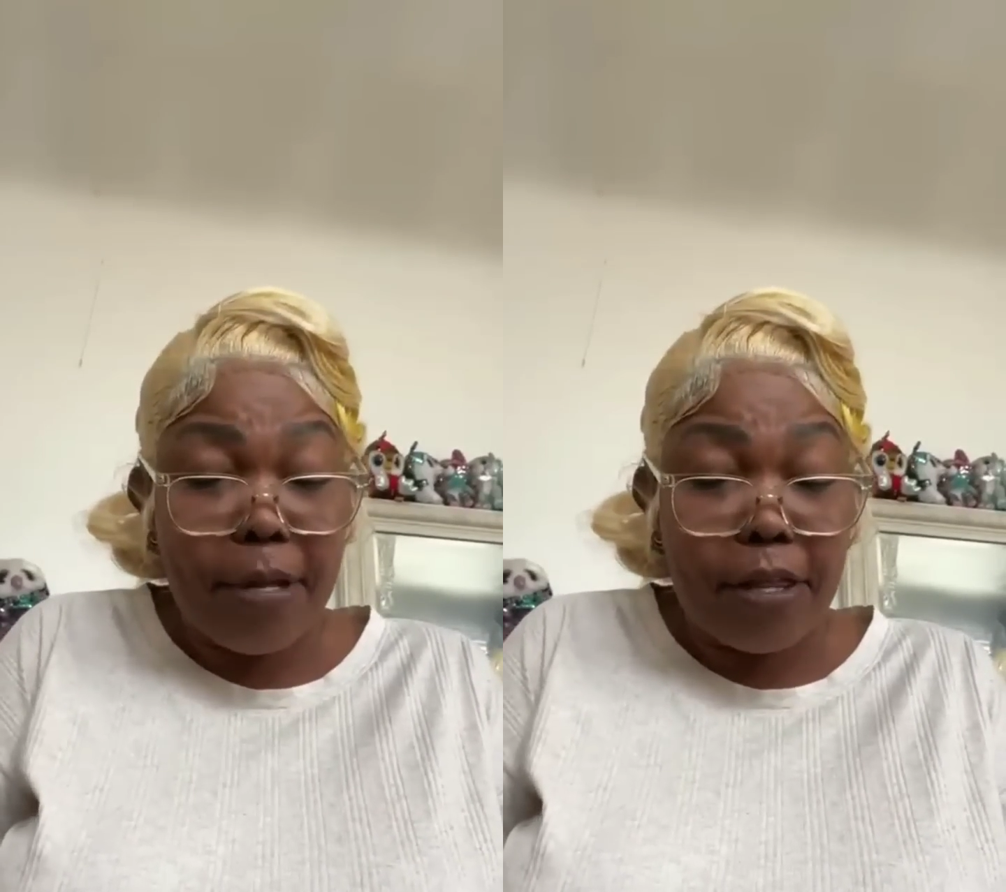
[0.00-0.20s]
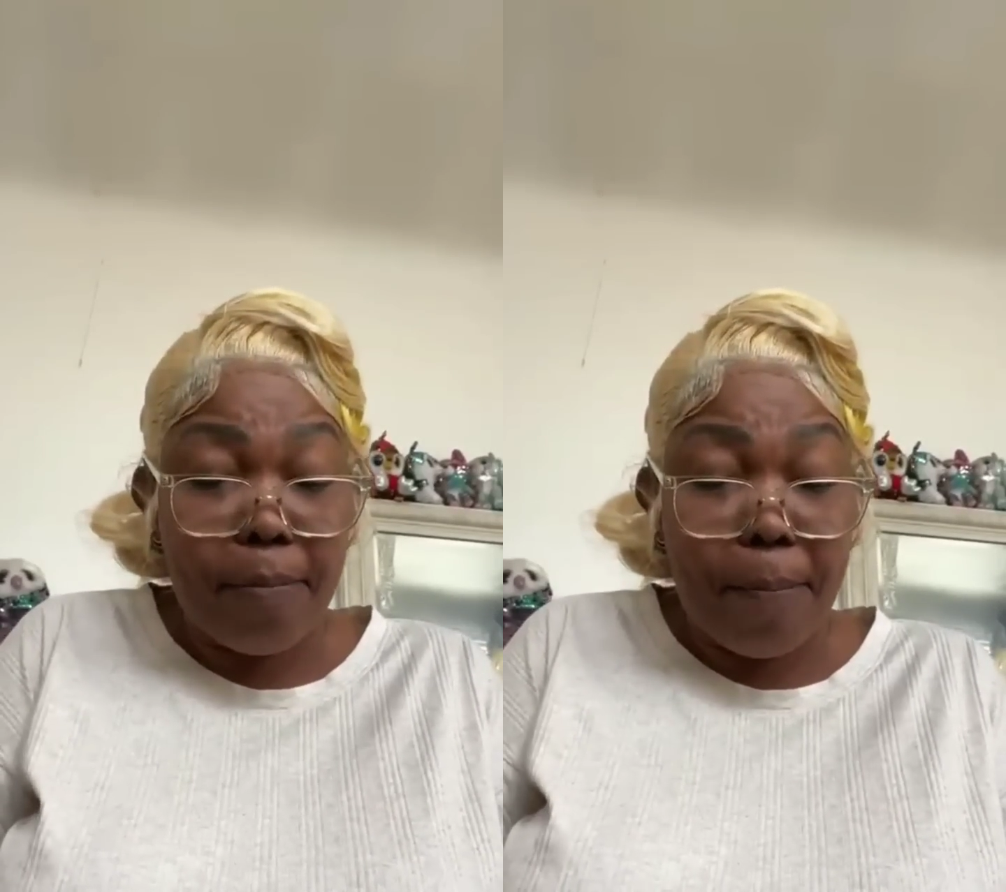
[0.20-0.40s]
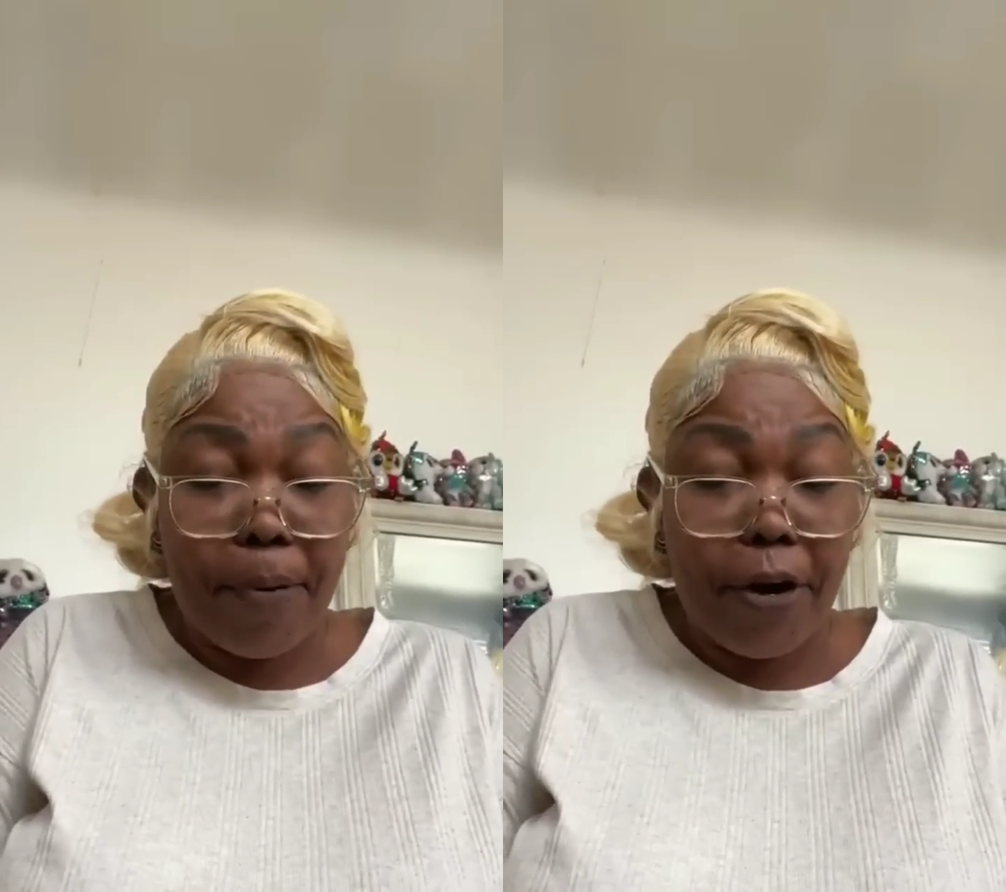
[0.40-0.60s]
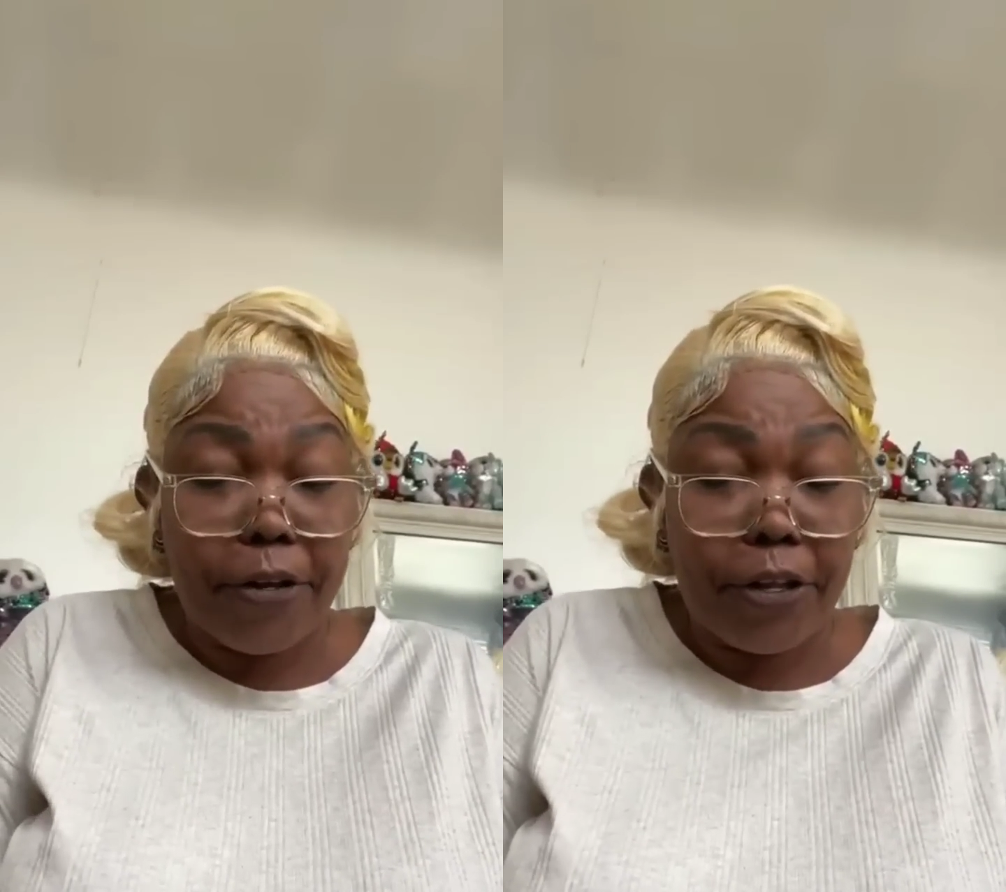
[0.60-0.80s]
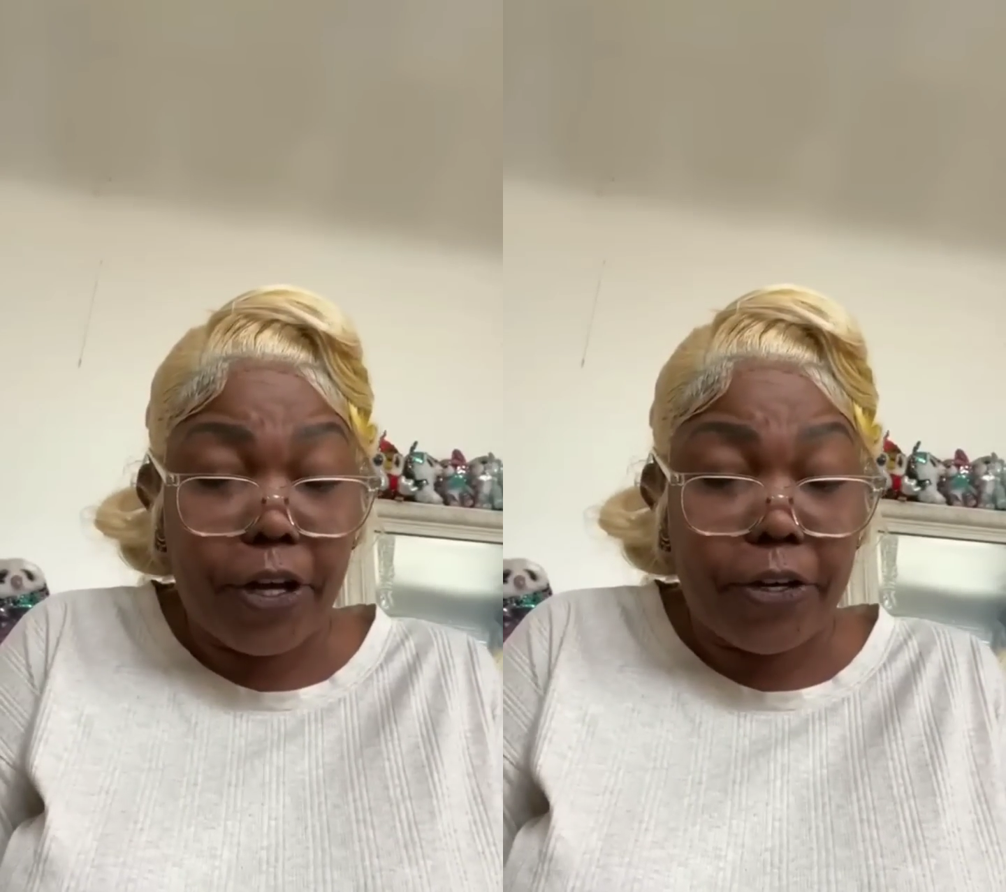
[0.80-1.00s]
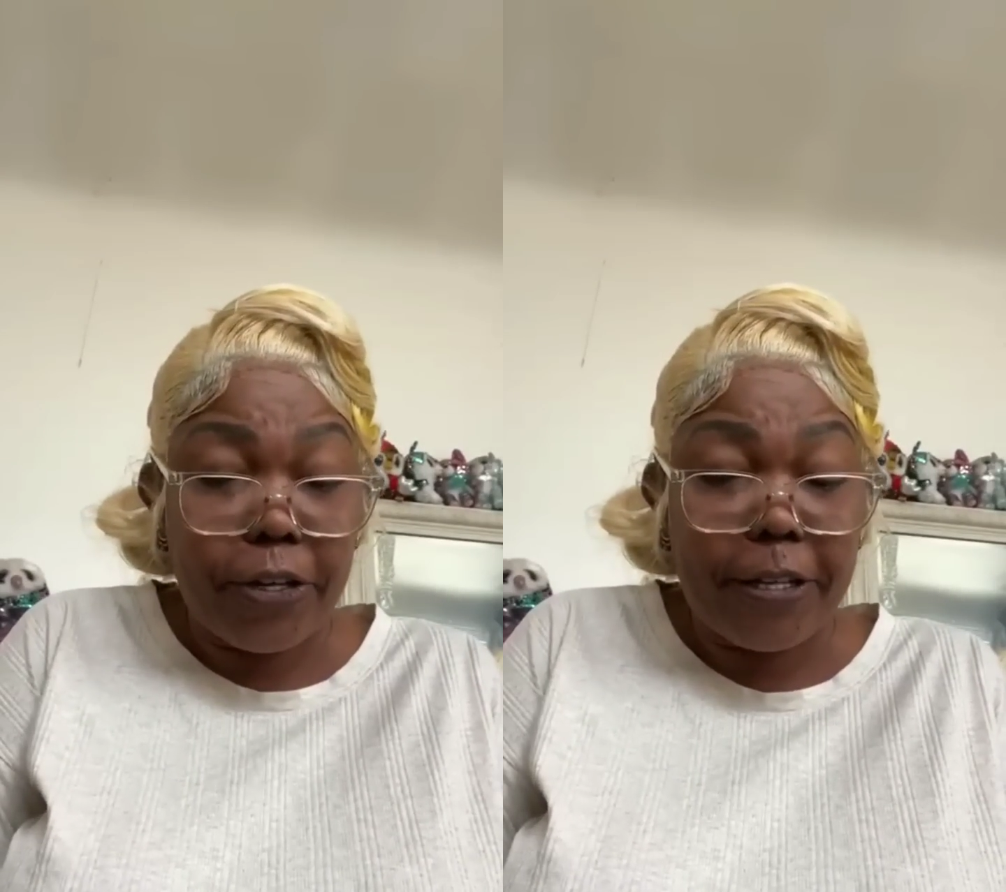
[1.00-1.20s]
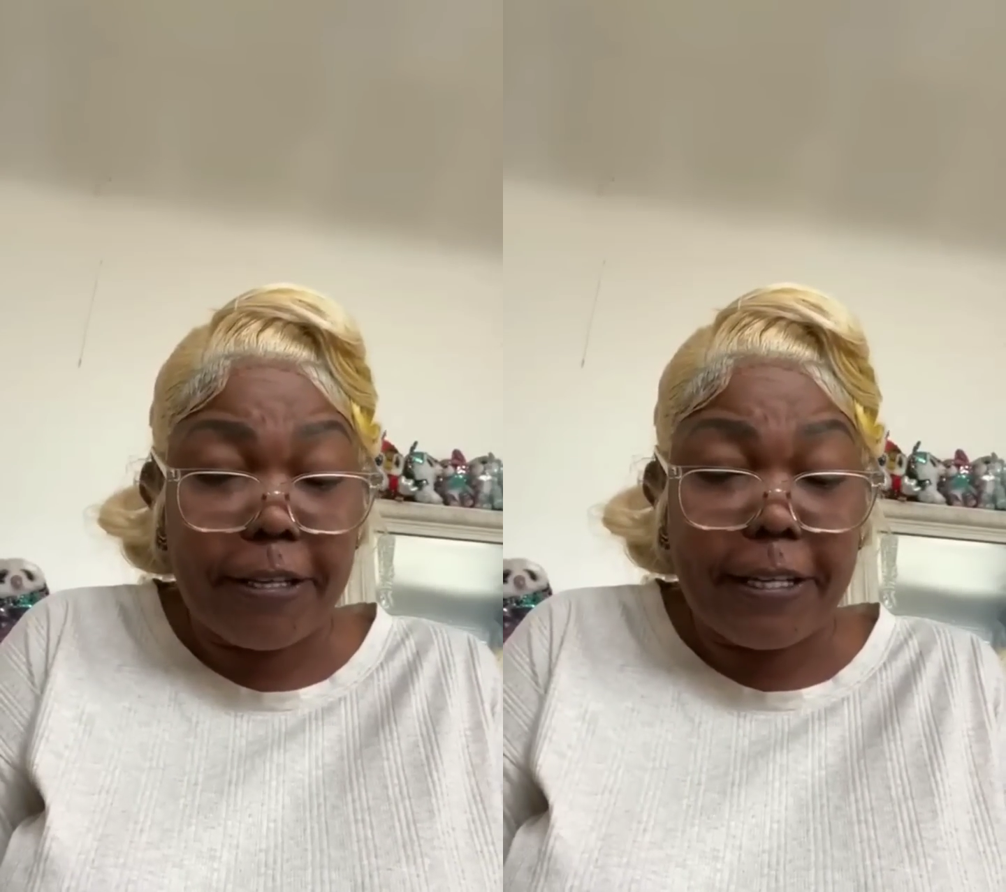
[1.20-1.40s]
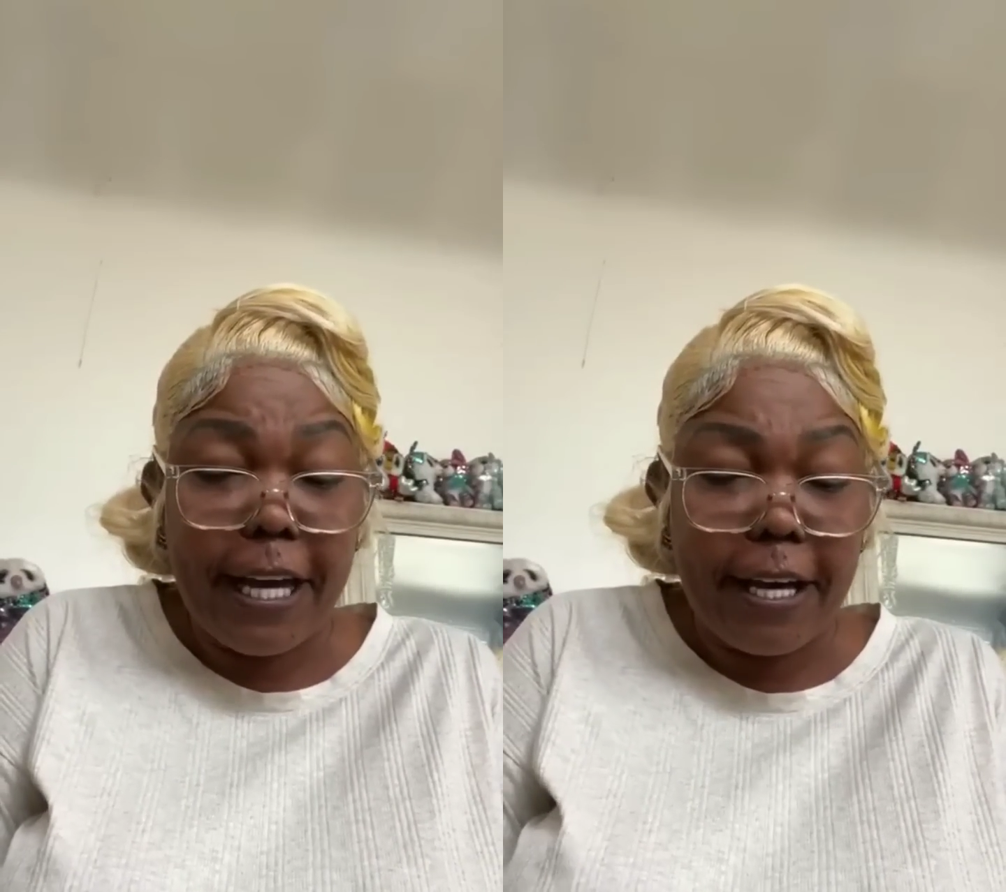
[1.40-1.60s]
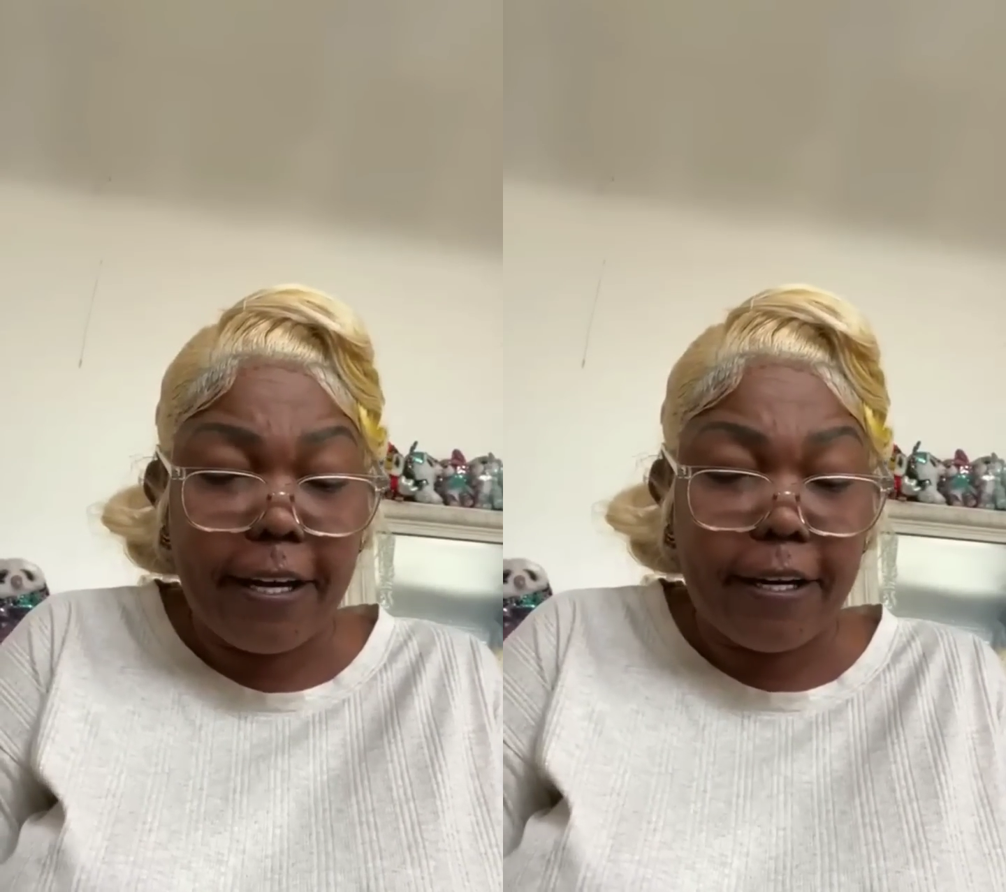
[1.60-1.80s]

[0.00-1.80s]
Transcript: I see my purse here on a stink.